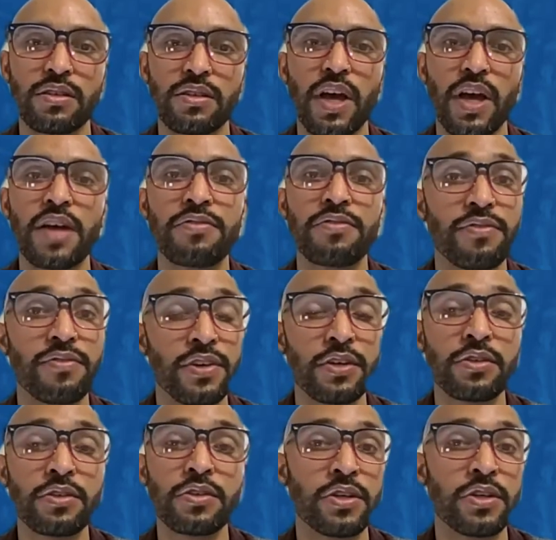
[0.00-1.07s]
and
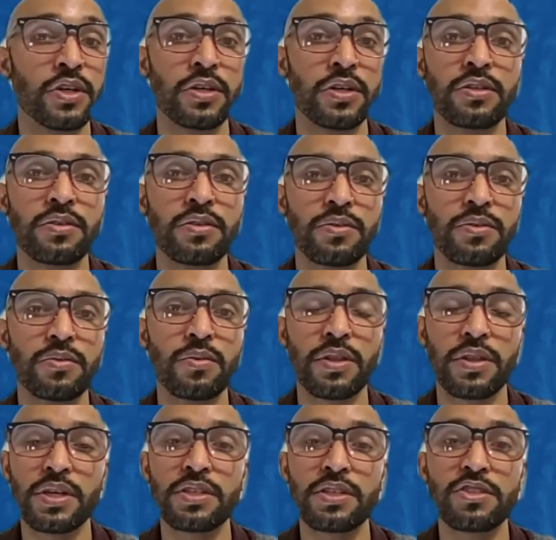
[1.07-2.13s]
feel good
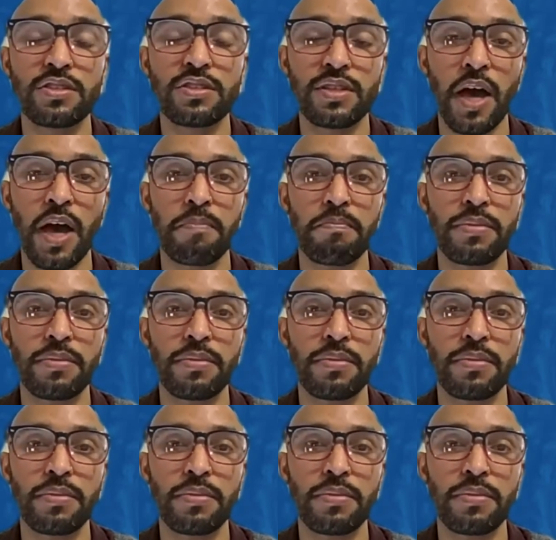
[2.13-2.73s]
with each step,